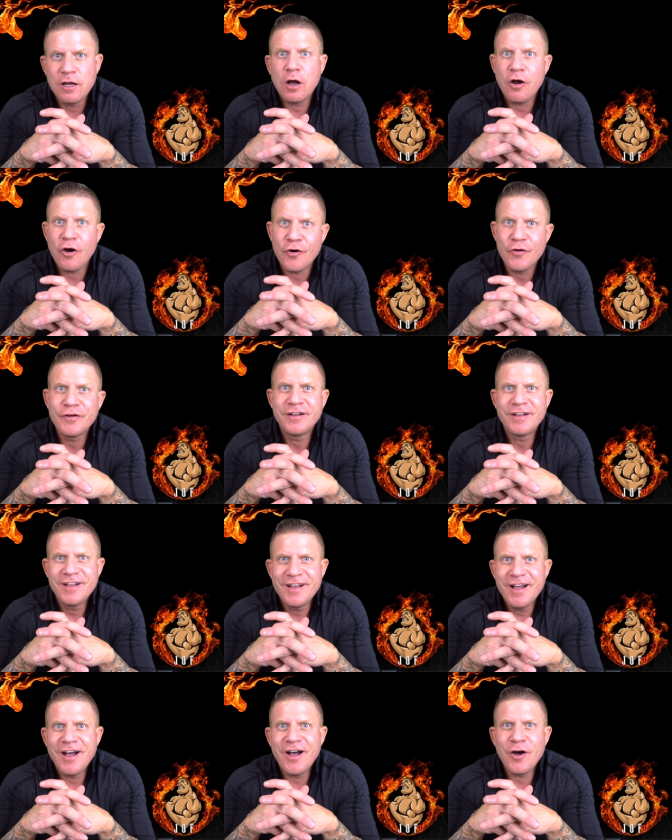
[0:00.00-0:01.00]

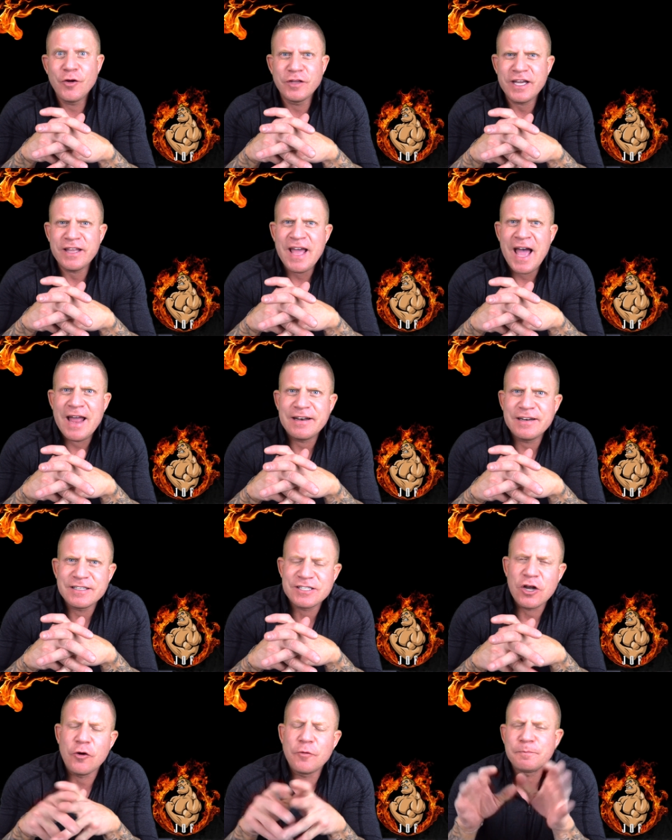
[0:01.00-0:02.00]
Oh, look at that.
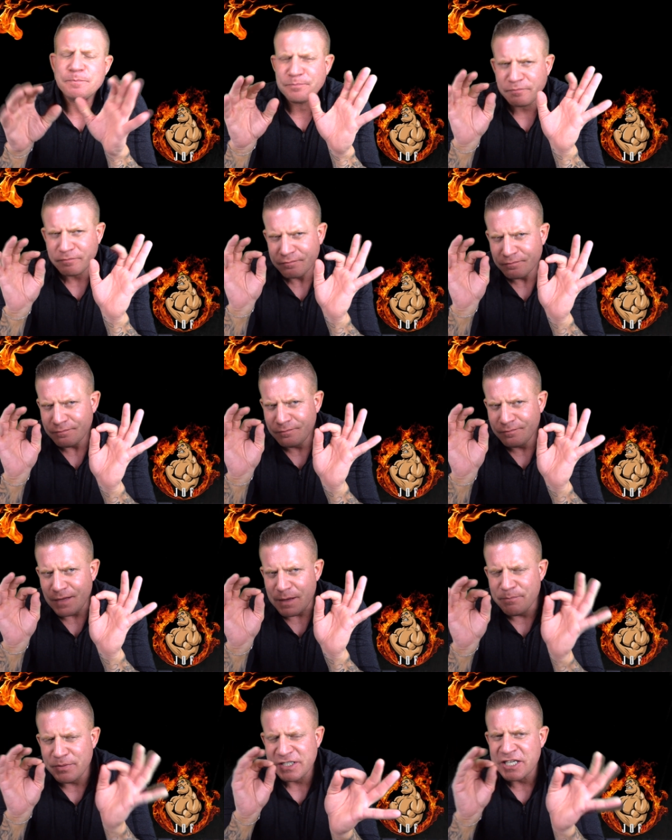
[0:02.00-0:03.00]
So,
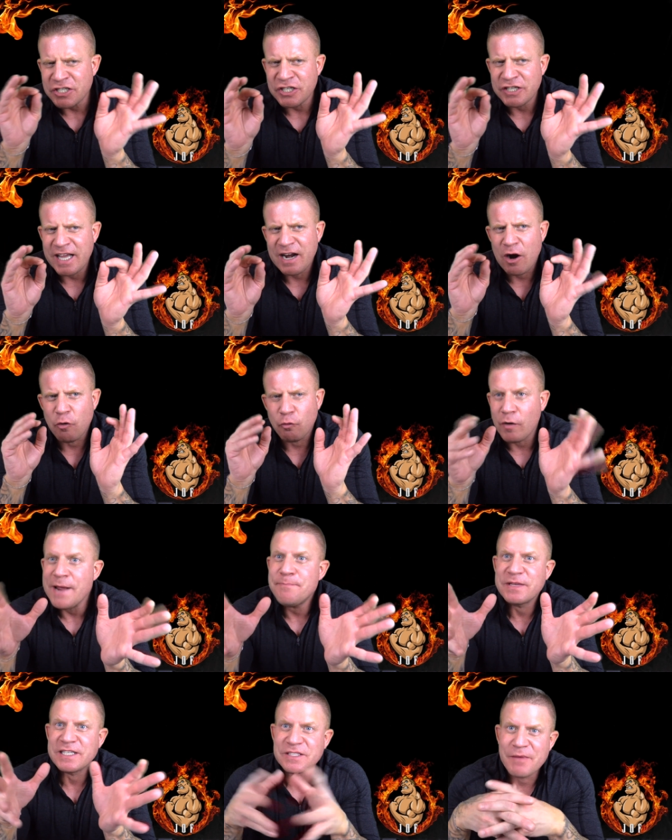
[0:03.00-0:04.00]
position that a
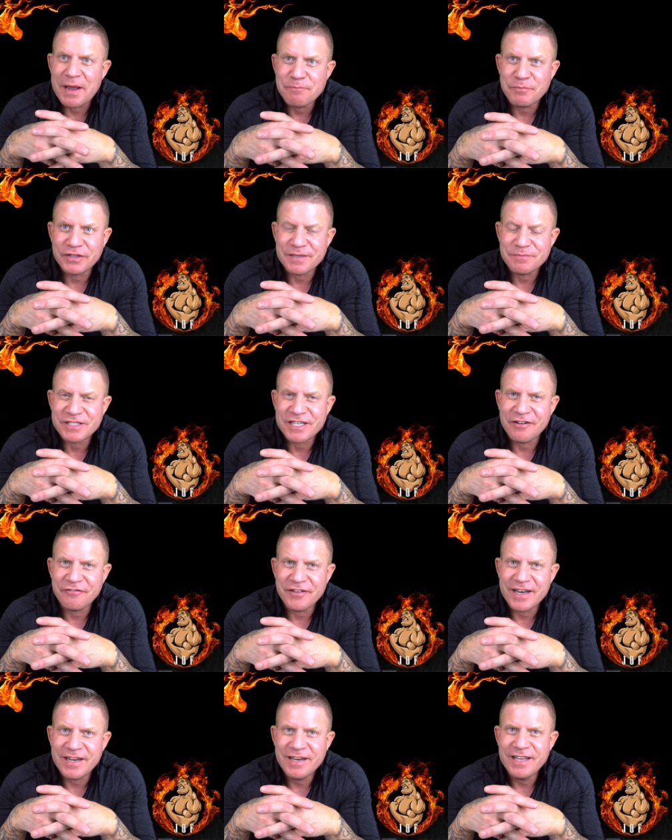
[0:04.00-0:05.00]
rapist might put themselves
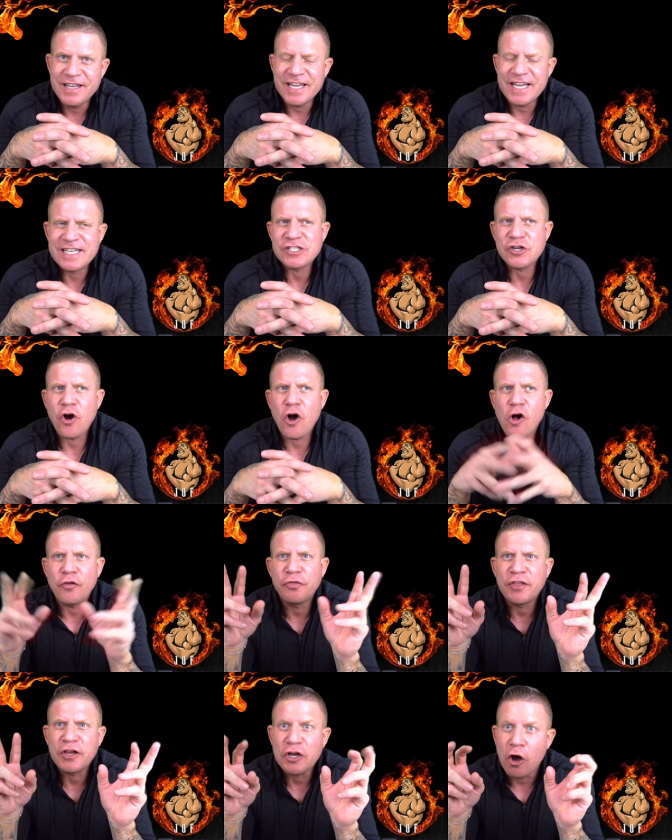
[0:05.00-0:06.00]
in is
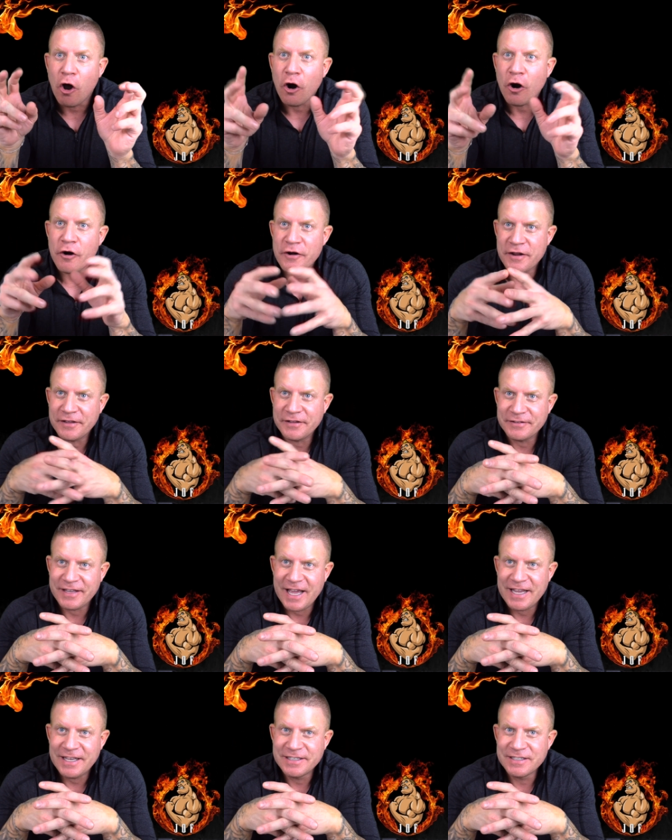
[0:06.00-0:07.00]
called the guard,
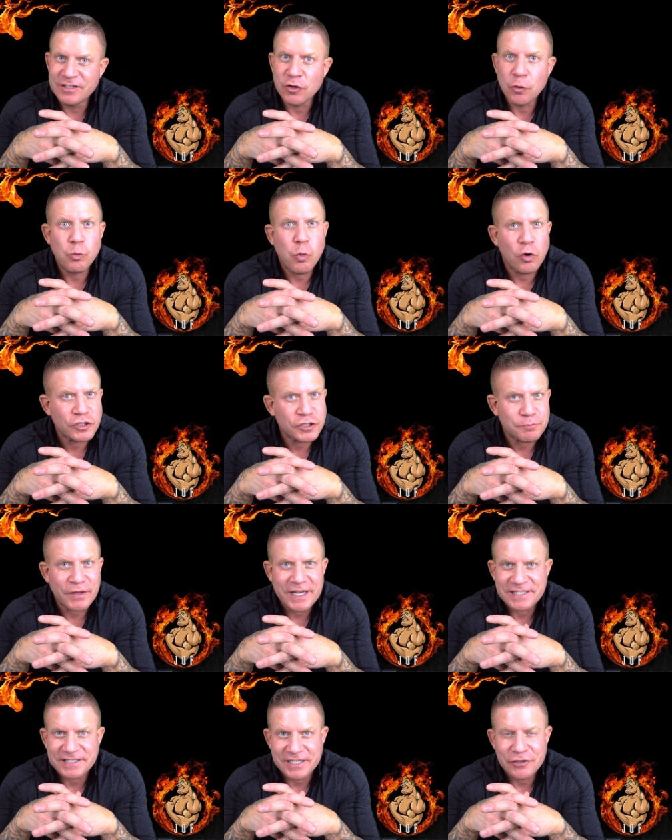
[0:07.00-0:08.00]
okay? The worst
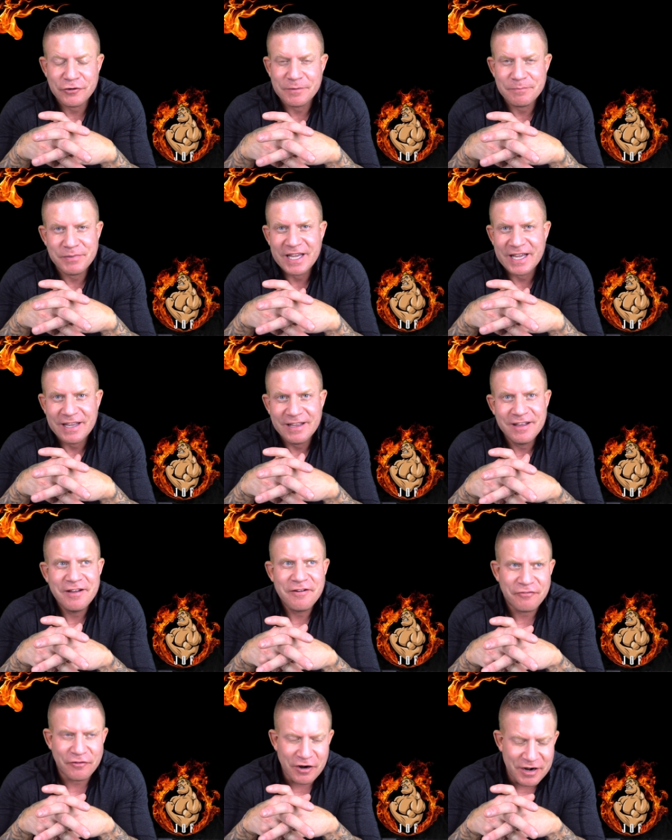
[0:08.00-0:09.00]
place that you can be
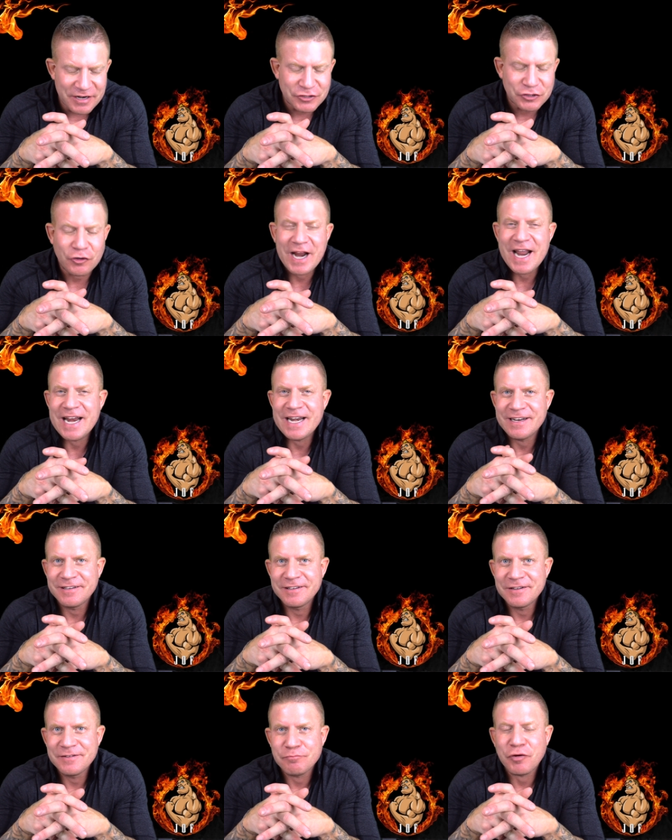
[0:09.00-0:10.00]
for a
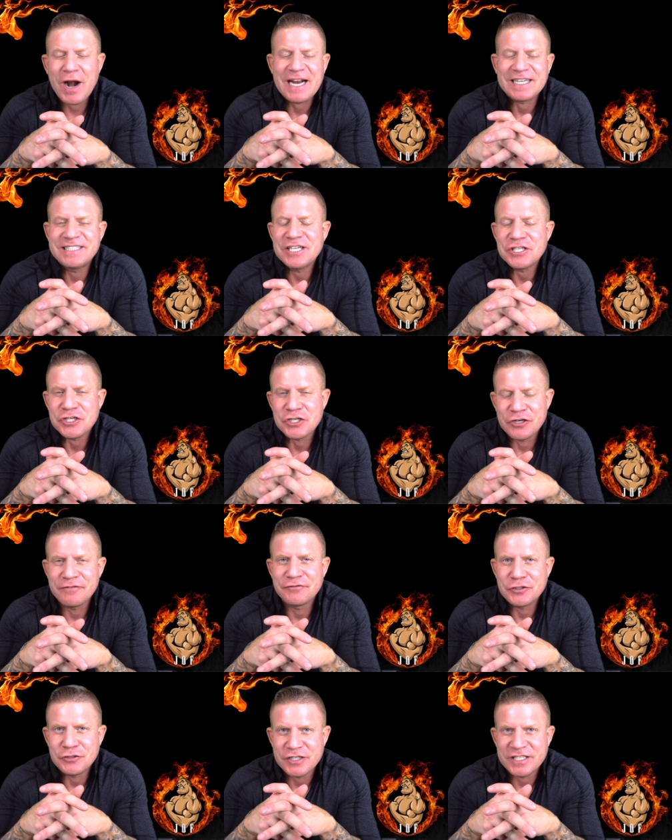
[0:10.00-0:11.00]
trained practitioner
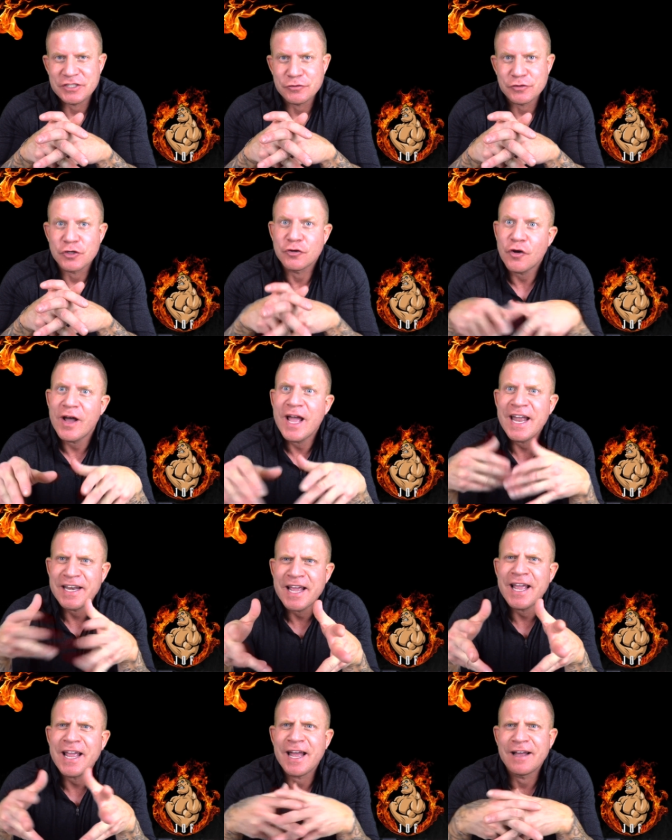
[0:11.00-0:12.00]
of jiu-jitsu. So go ahead,
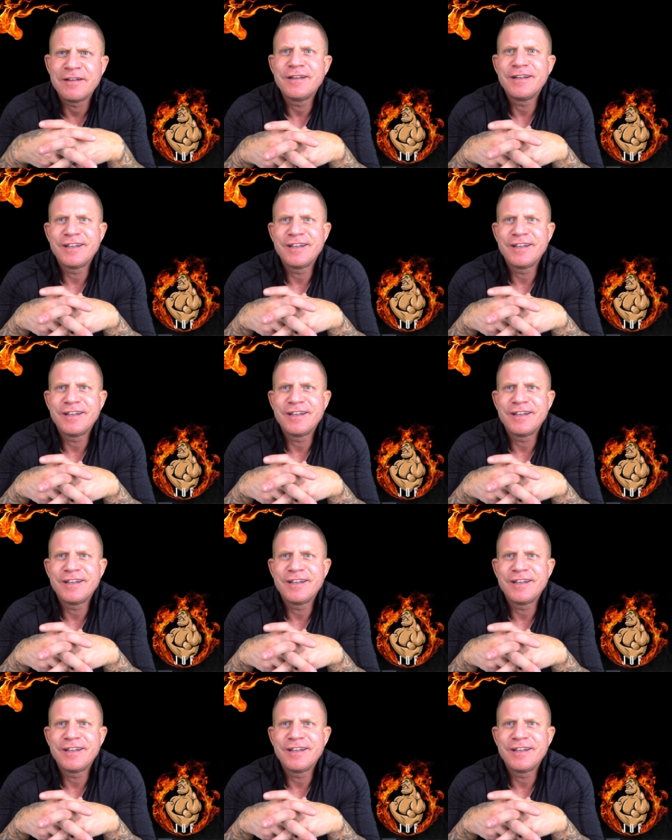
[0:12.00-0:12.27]
yeah.